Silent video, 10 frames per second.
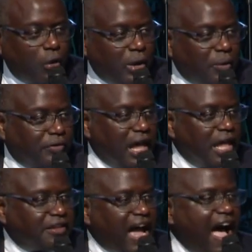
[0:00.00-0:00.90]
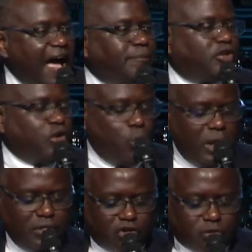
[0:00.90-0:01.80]
When it was time to
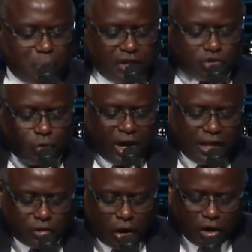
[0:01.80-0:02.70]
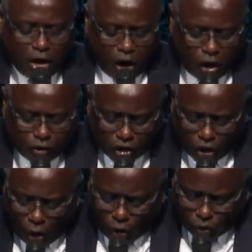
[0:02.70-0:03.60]
win the space race or, or the
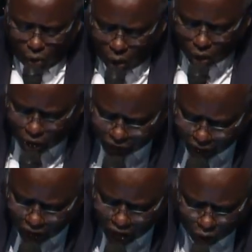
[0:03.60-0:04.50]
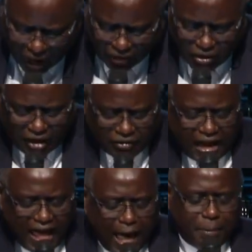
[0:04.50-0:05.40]
Cold War, the great things that
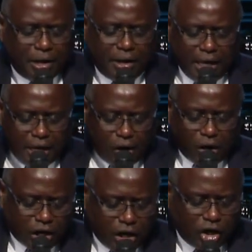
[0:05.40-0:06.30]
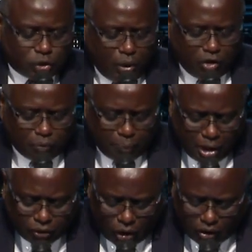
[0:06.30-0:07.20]
happened in our country was
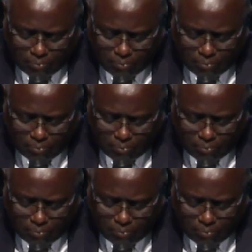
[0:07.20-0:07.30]
built on the